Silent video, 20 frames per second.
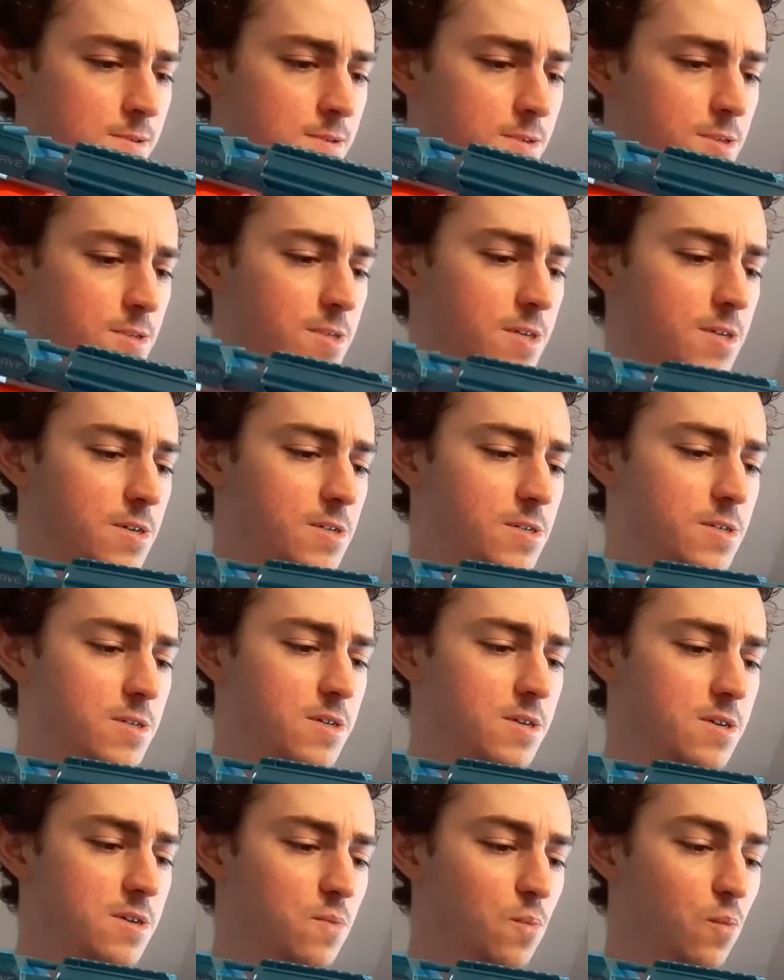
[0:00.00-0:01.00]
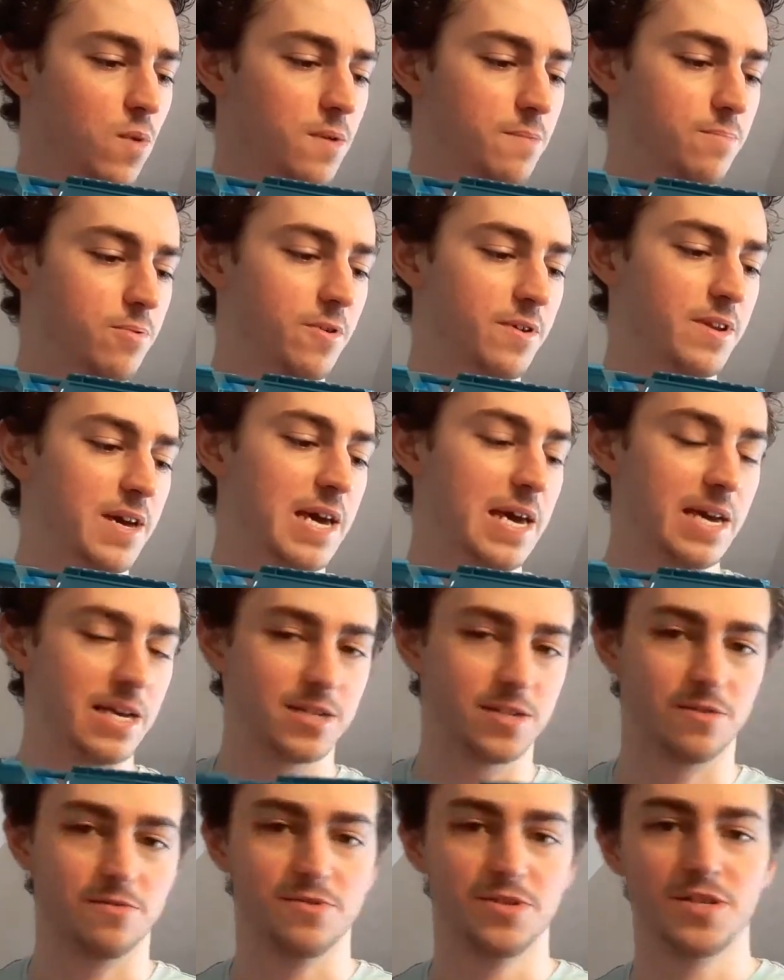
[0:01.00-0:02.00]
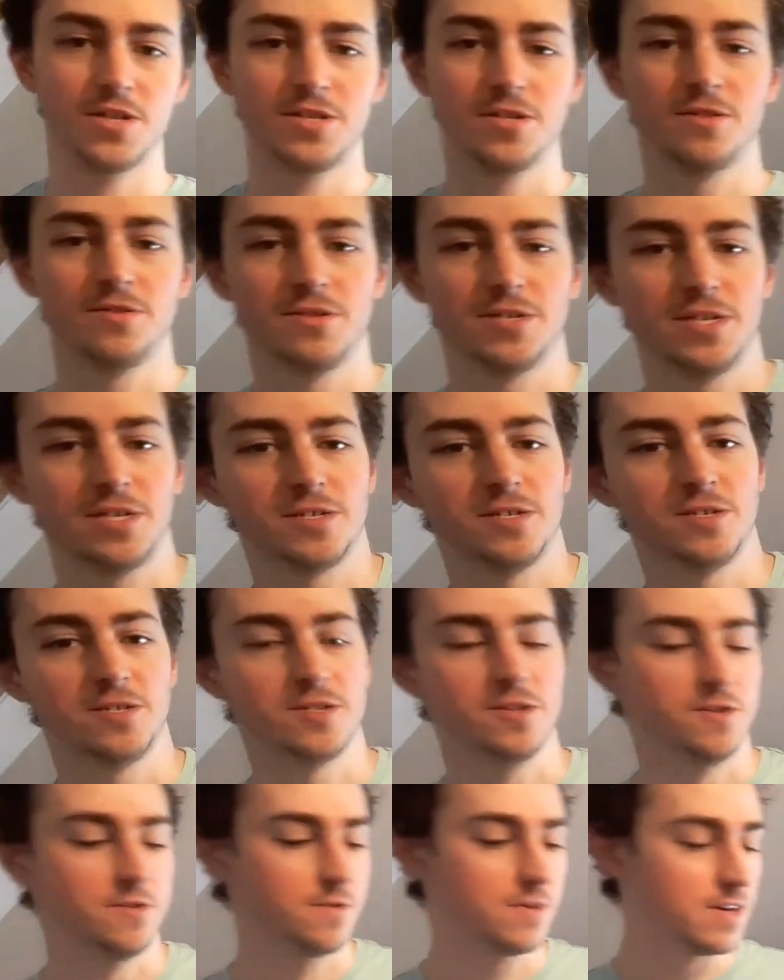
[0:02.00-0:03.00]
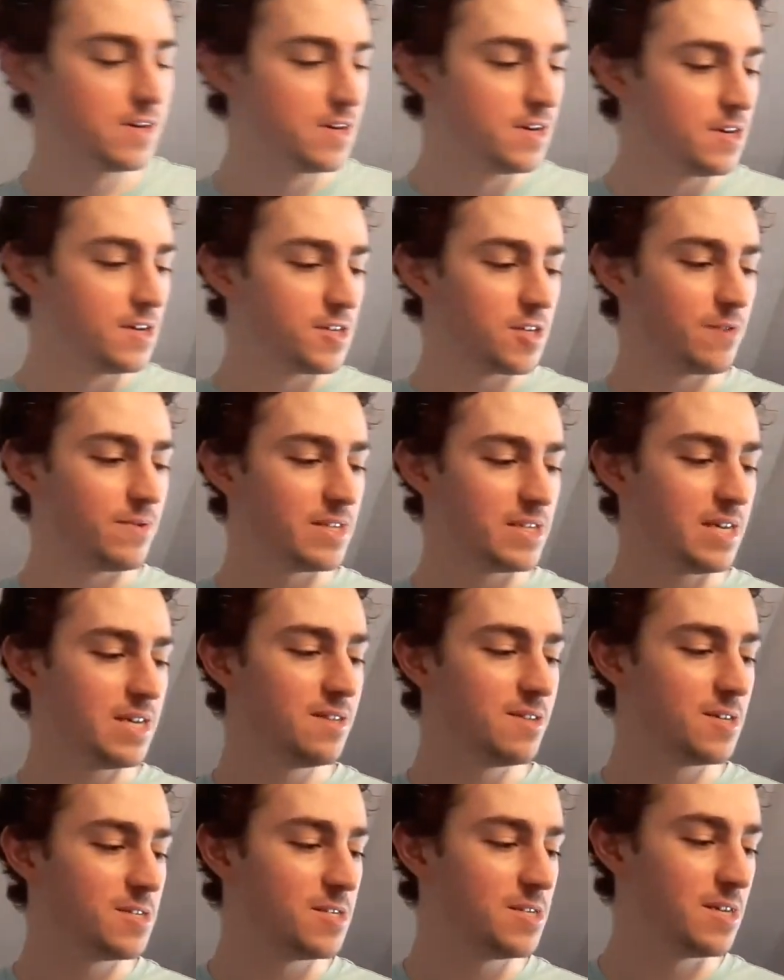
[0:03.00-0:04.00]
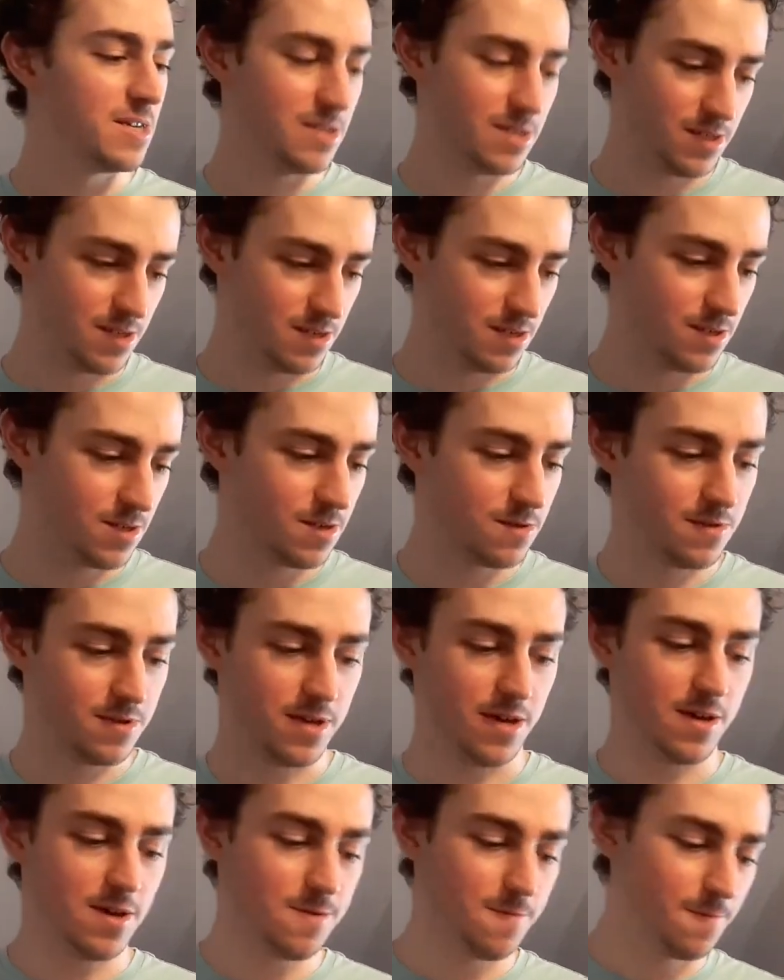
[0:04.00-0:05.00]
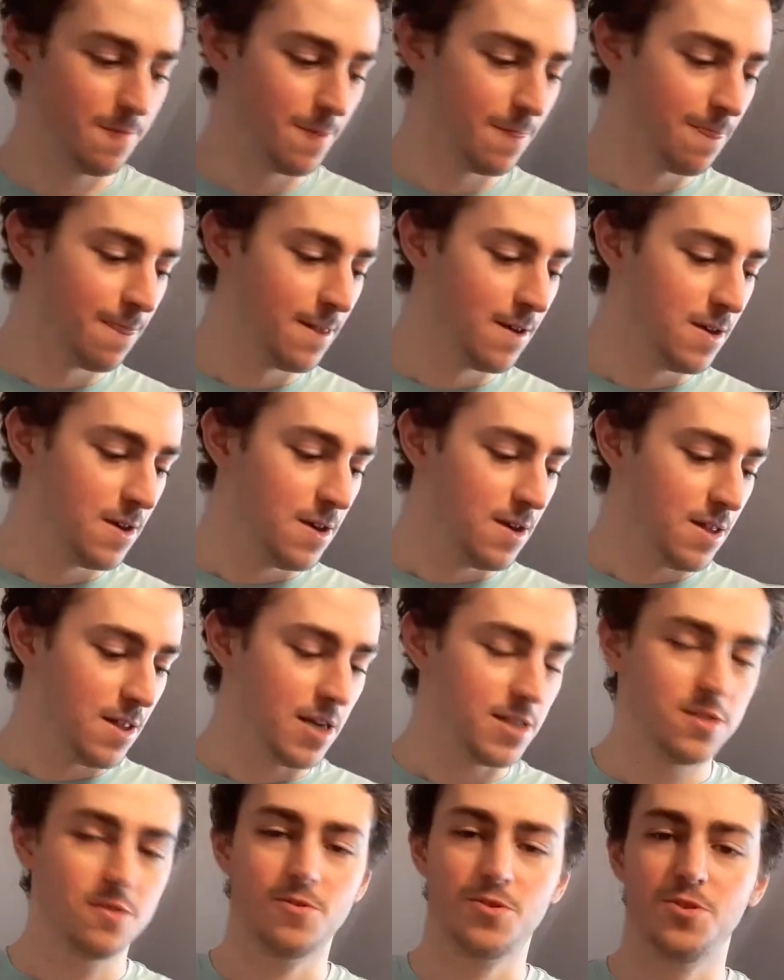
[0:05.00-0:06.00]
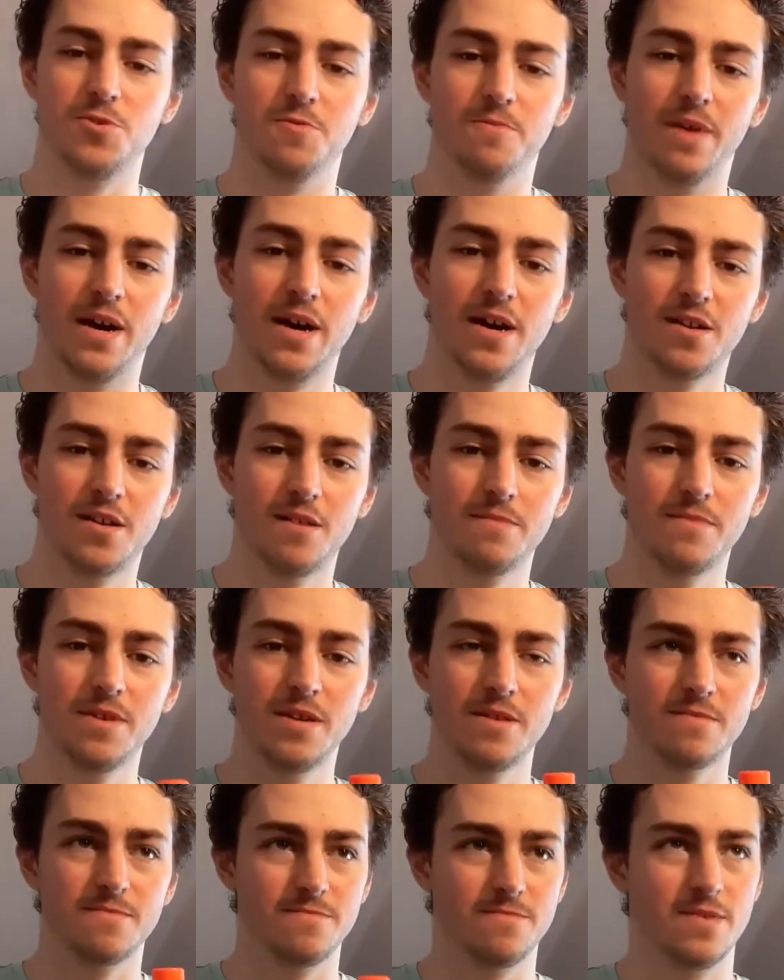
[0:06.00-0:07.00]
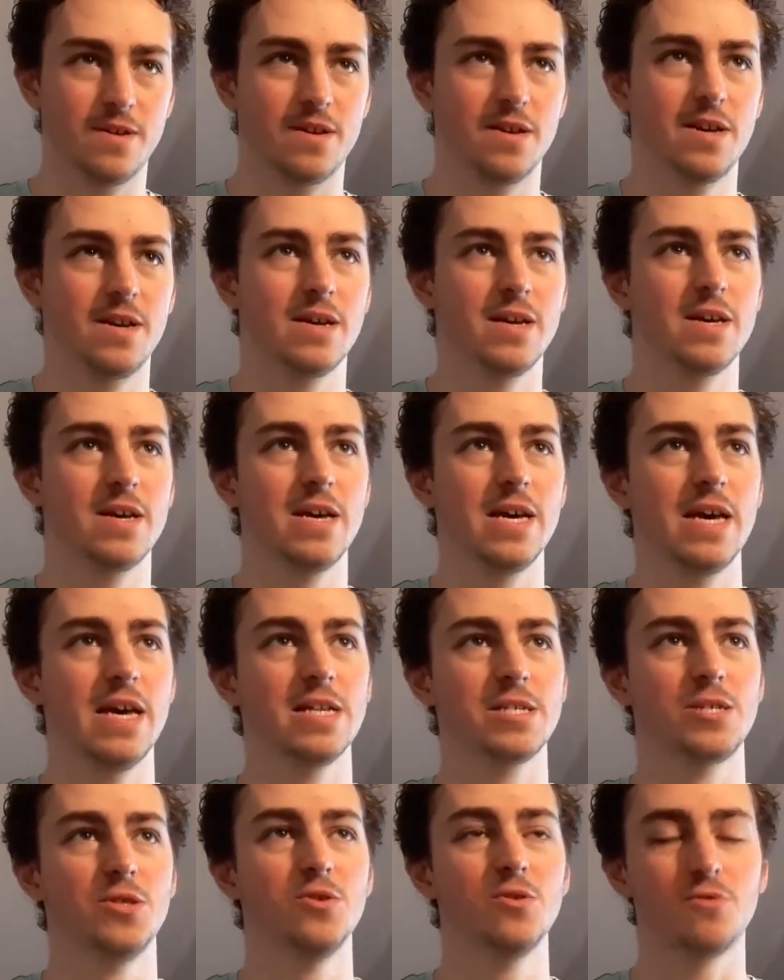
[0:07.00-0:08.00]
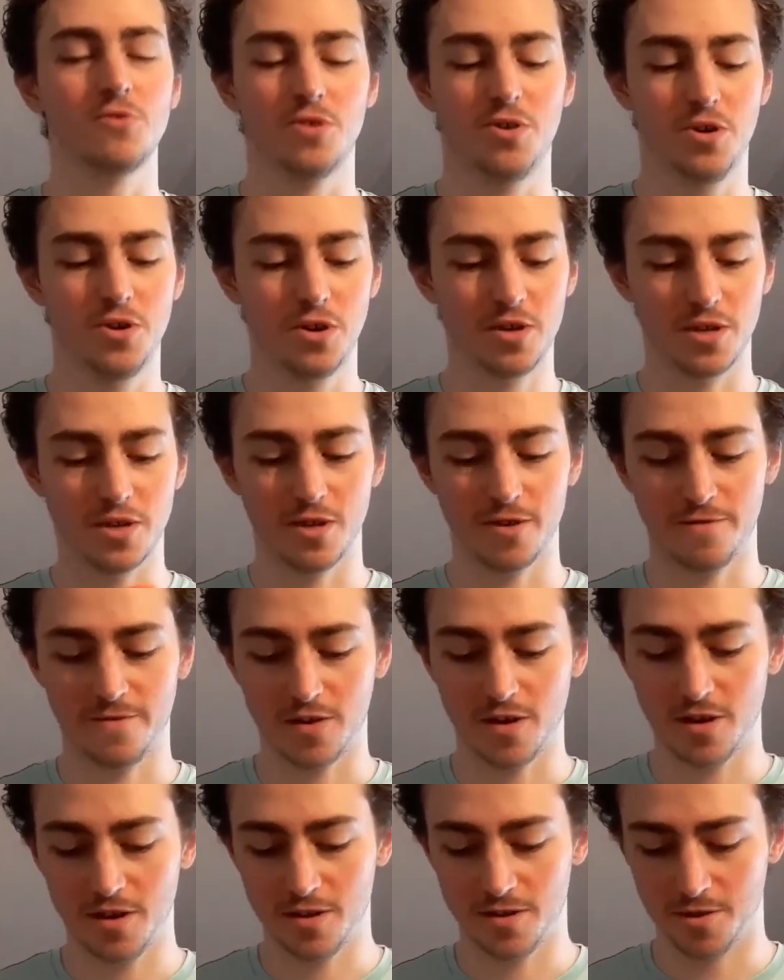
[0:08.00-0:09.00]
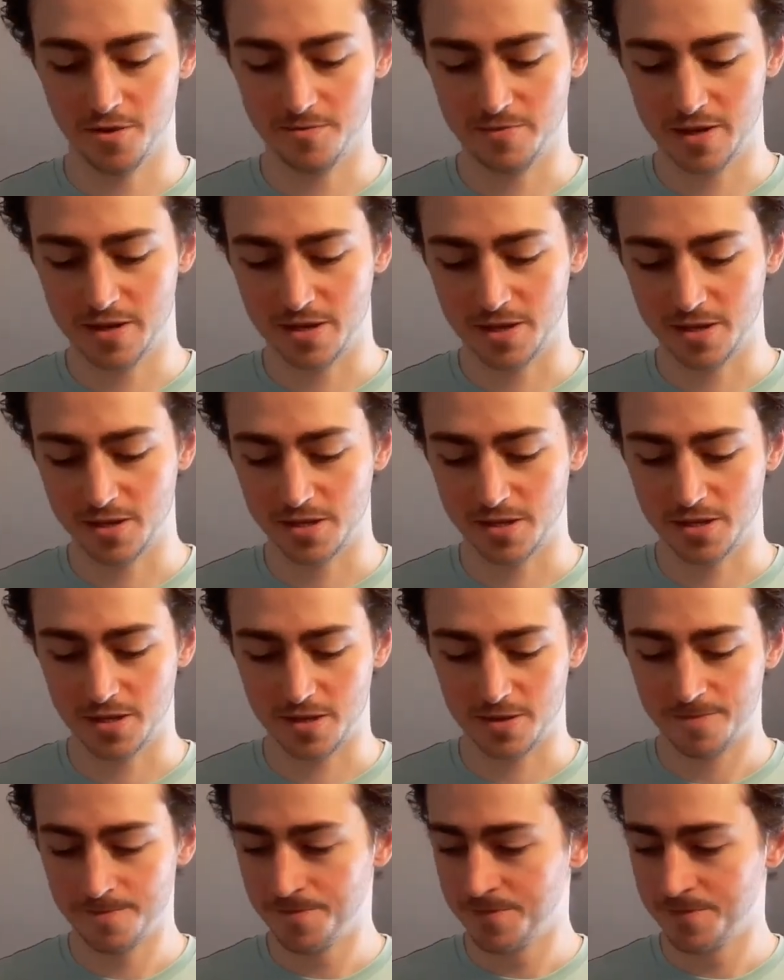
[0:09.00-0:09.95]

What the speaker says: 61.8, so just under 62. So it's in the 60s, okay. That's not too bad. I mean, it's not good enough either, because